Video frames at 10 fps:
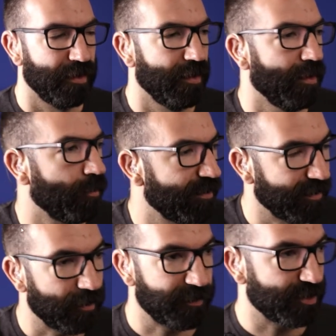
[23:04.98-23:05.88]
We'd take a
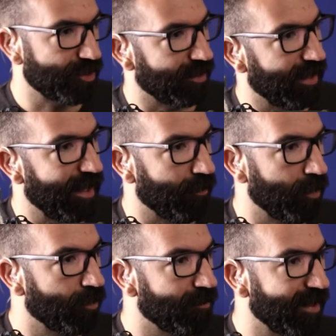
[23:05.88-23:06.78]
picture of that. We would
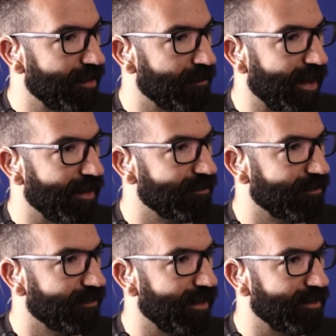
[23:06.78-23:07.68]
make a mask
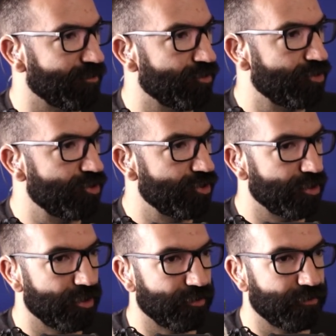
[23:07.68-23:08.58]
that is
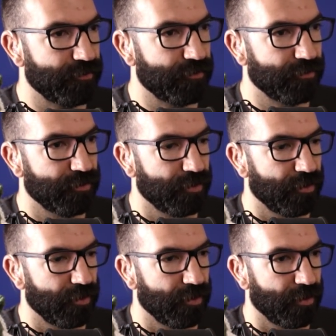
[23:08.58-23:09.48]
just,
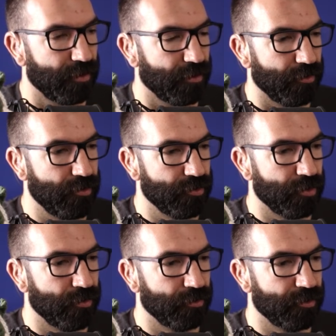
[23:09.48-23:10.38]
you
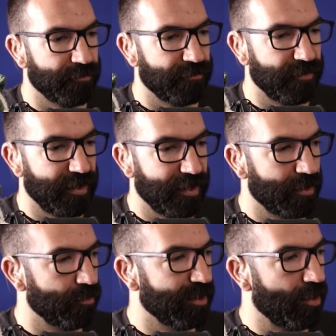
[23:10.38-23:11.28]
know, the
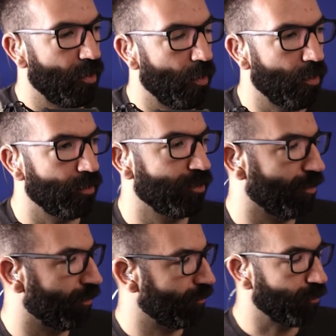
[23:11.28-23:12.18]
very corner,
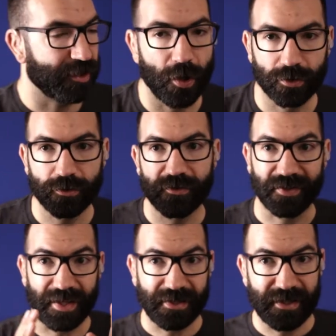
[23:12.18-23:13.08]
so we don't lose
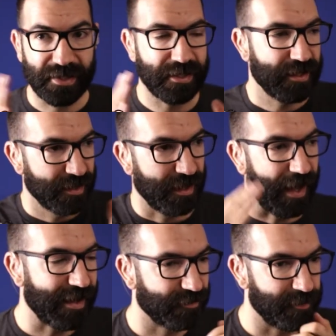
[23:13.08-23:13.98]
any
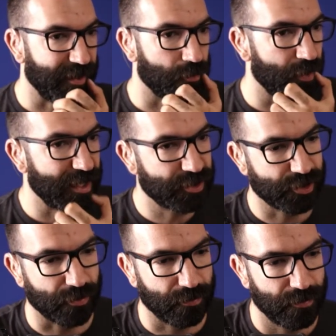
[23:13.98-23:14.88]
aspect
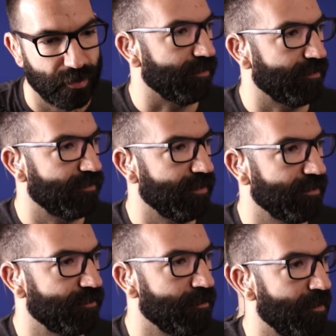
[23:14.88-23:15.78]
ratio. Since
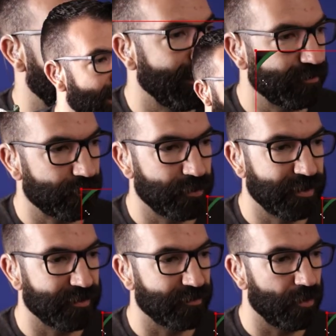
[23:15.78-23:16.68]
my screen
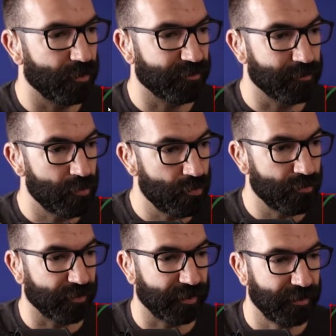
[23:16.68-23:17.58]
is always
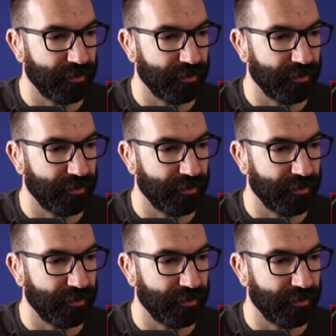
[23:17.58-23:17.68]
moving,